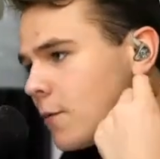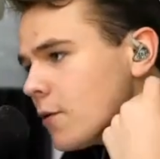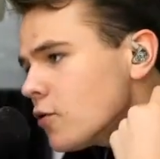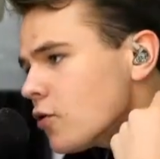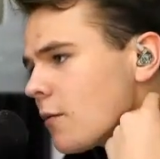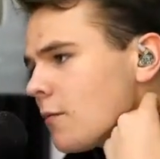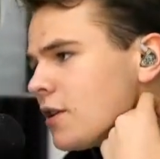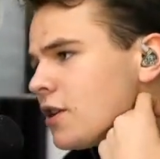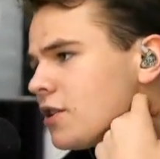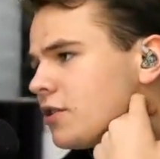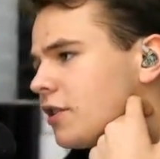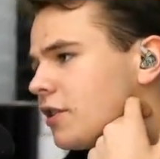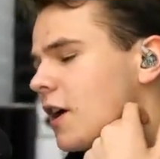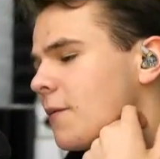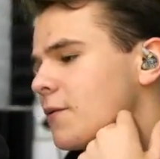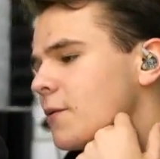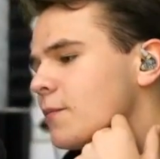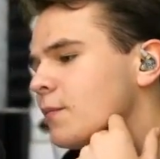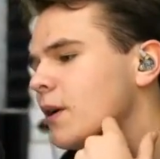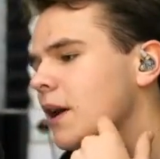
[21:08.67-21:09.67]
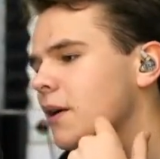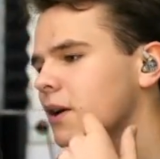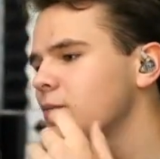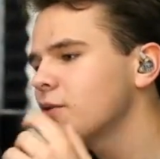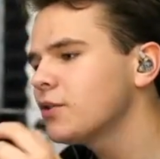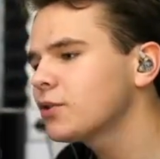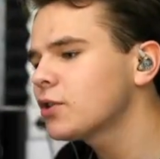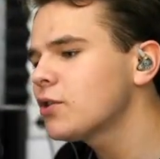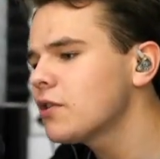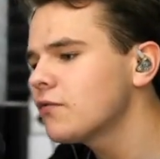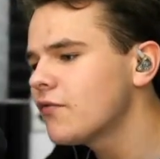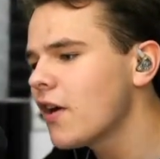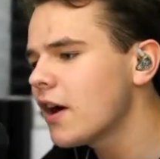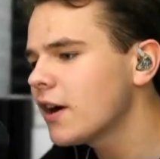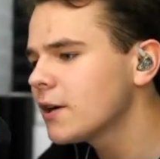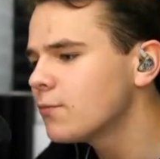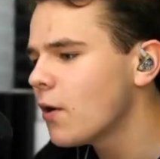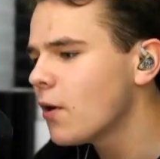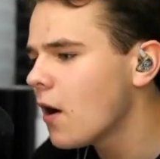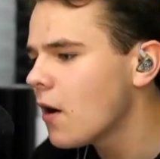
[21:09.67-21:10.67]
we were normally starting up the plane. It was going
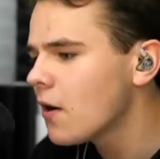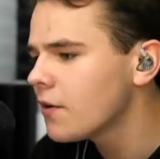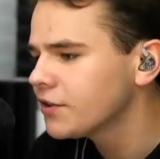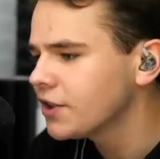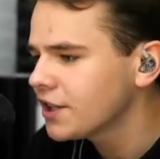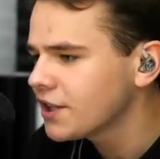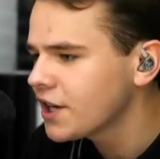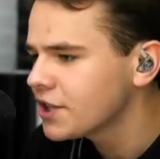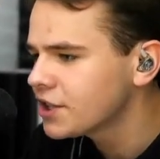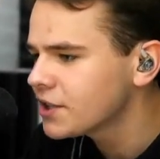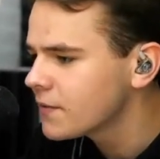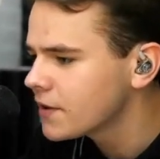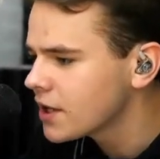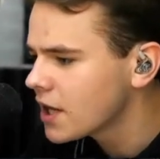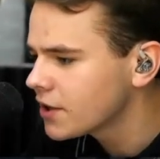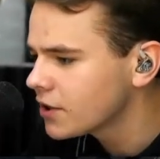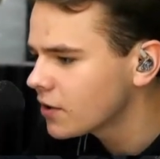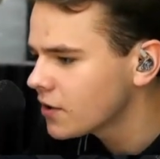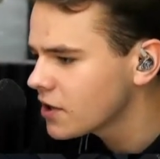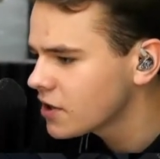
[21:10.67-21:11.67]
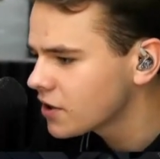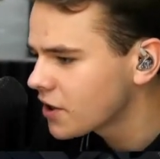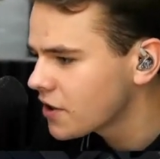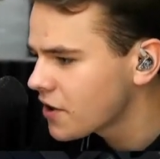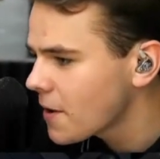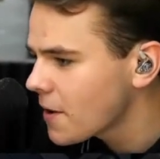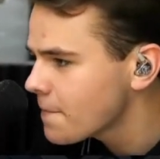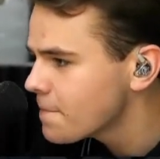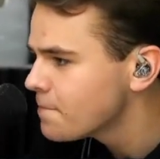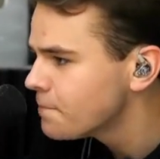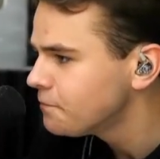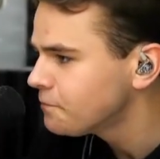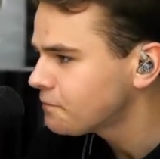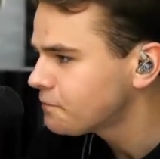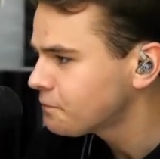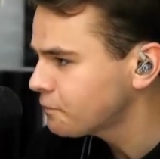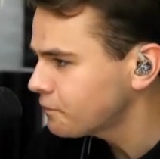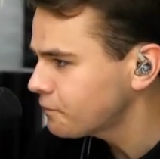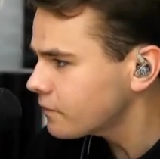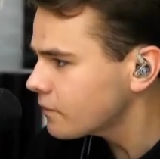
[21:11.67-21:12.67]
very well. Second engine has already started up.
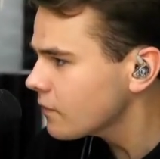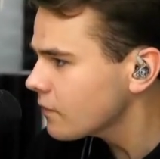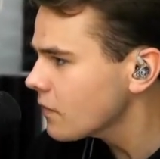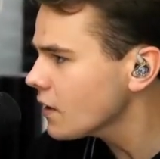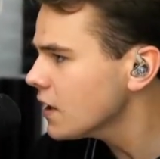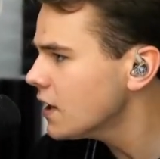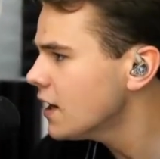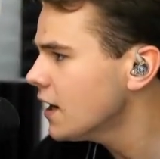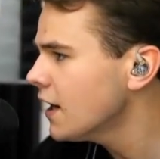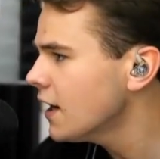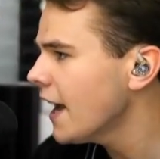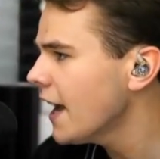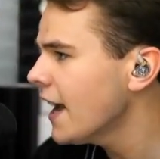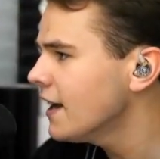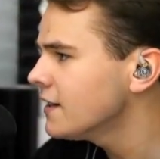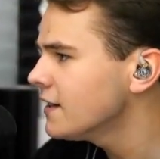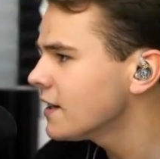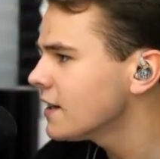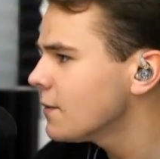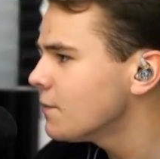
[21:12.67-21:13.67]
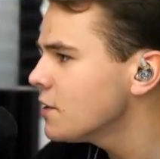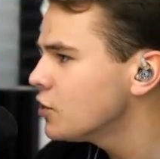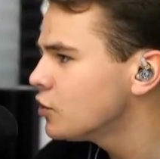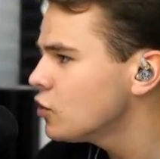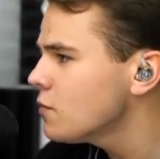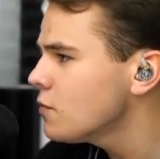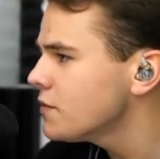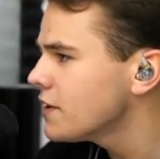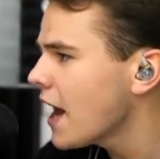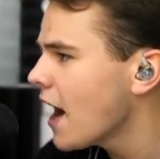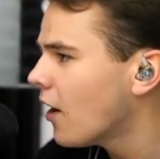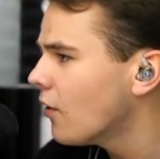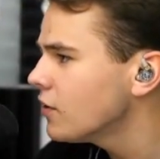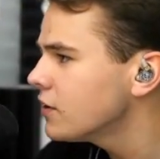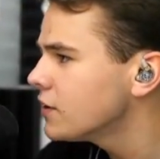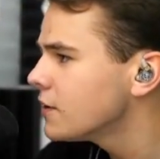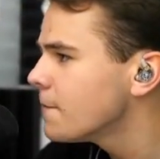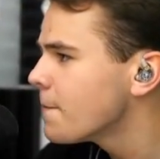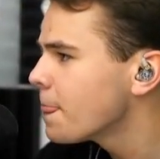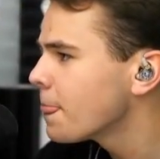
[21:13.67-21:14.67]
And we zoomed
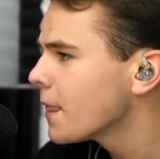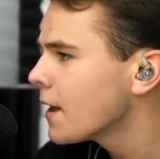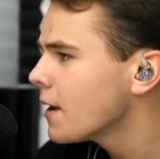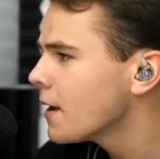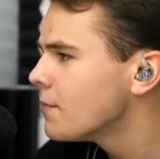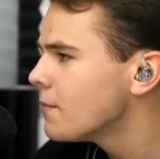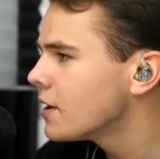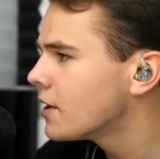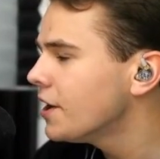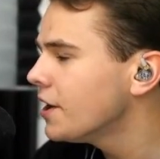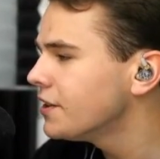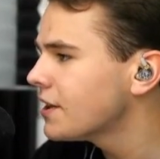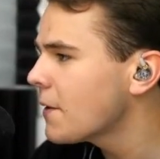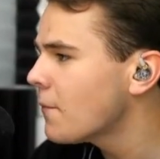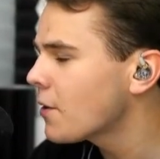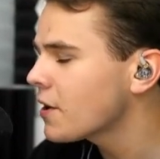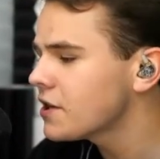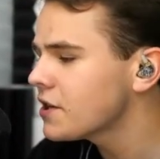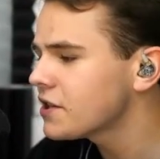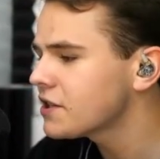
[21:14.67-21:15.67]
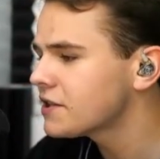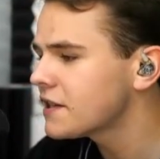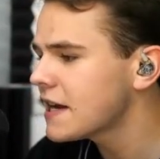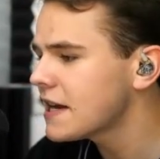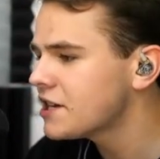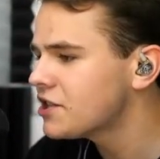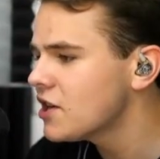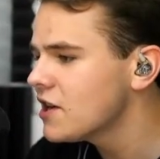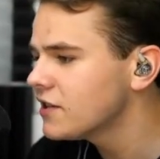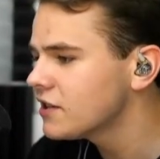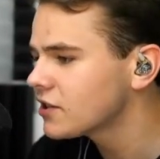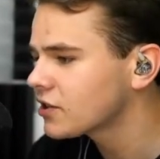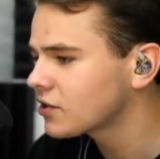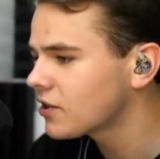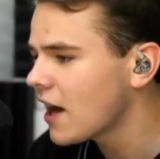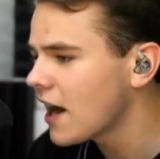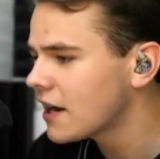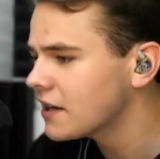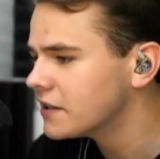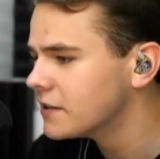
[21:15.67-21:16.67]
out because I wanted to say Jesus
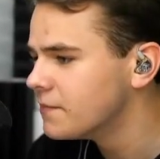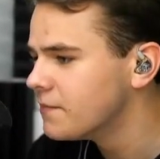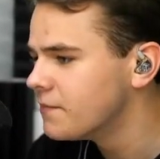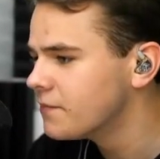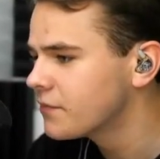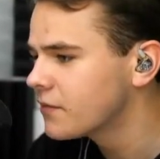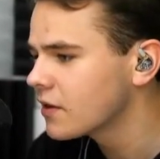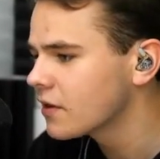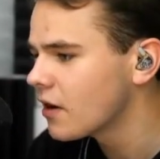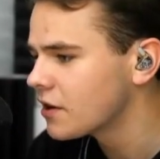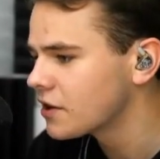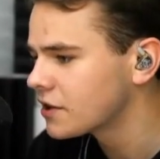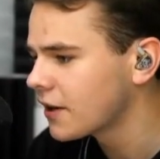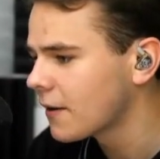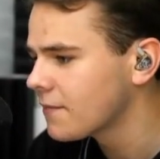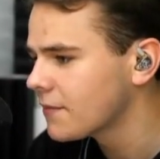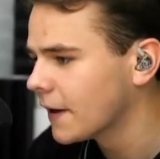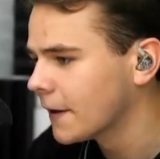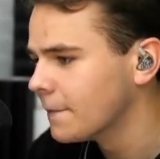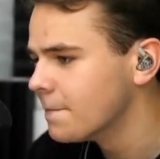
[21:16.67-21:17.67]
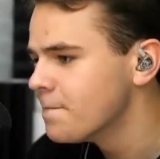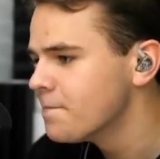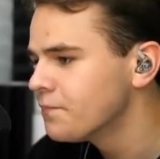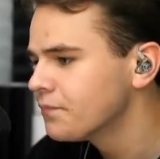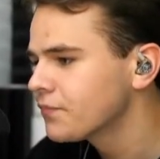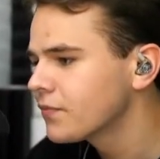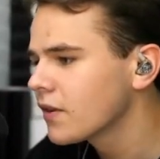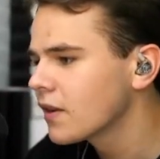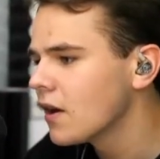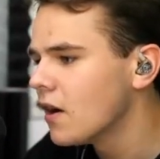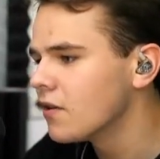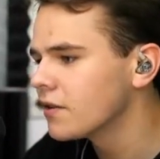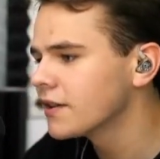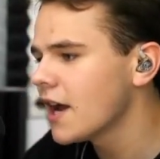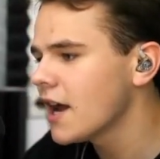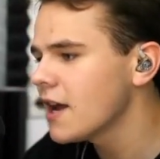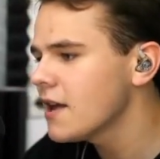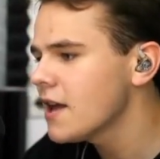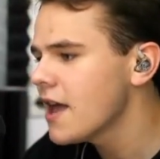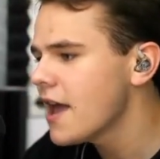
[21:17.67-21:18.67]
Christ or something.
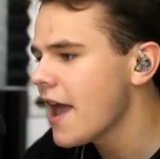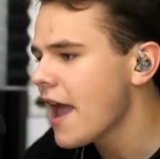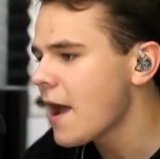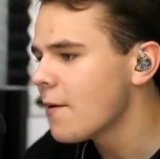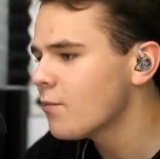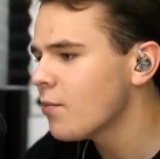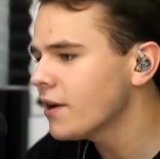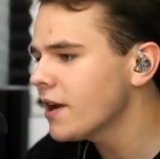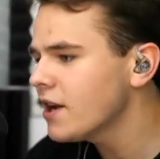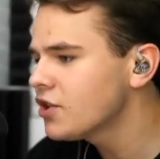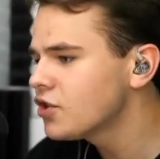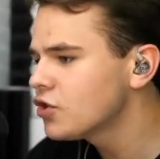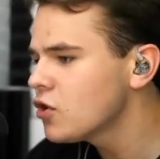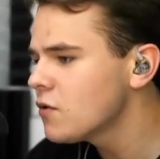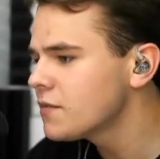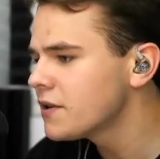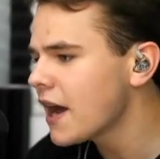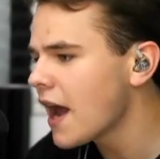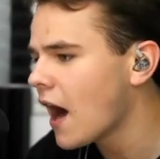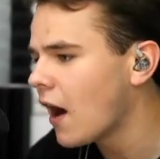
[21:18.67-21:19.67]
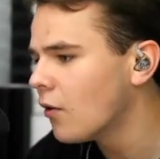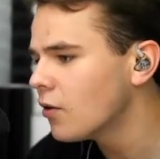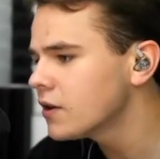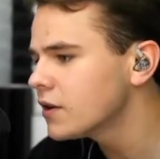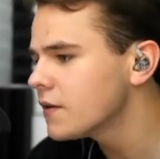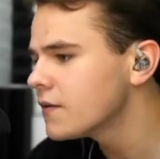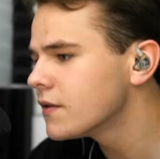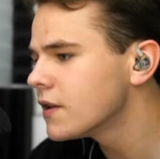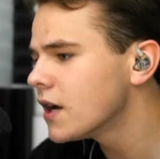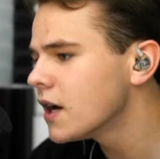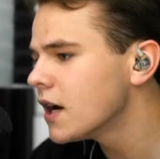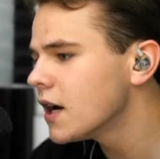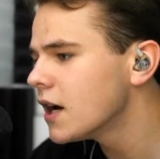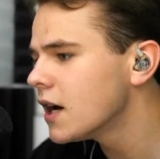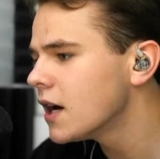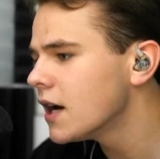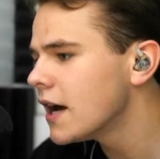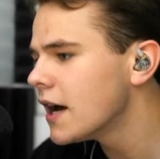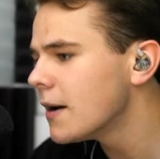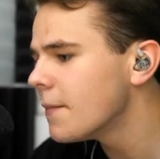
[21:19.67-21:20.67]
Okay? And when I zoomed out,
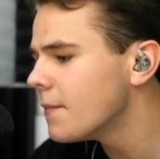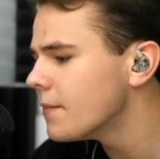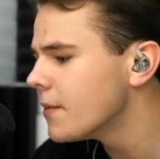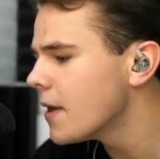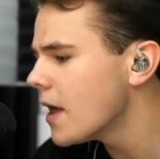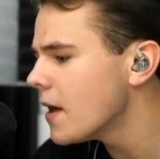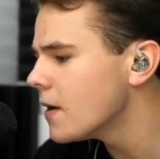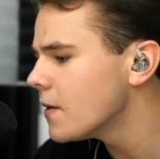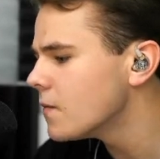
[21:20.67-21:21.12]
the